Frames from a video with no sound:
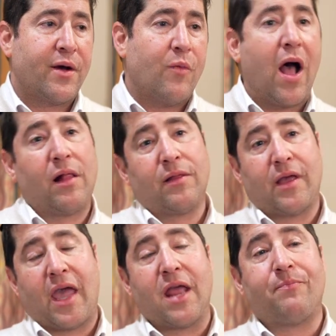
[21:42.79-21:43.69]

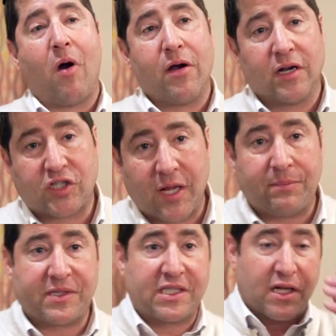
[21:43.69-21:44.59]
Well, in
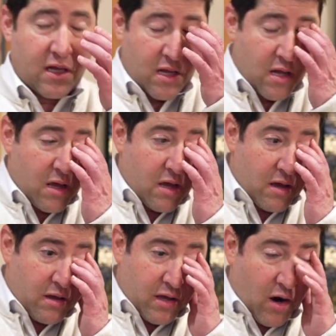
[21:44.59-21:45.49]
partnerships,
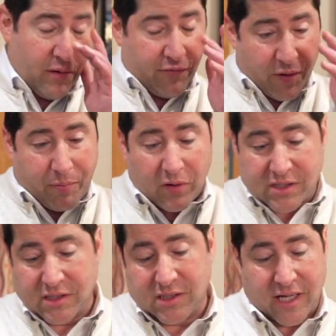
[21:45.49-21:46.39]
you know, if the
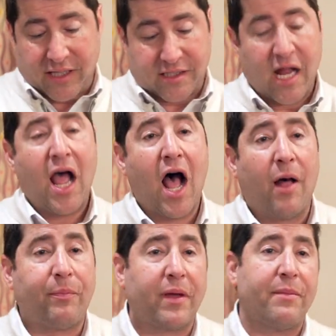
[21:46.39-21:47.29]
person is
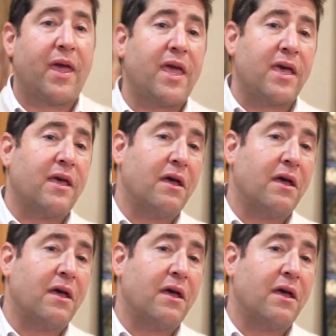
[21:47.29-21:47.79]
helping me,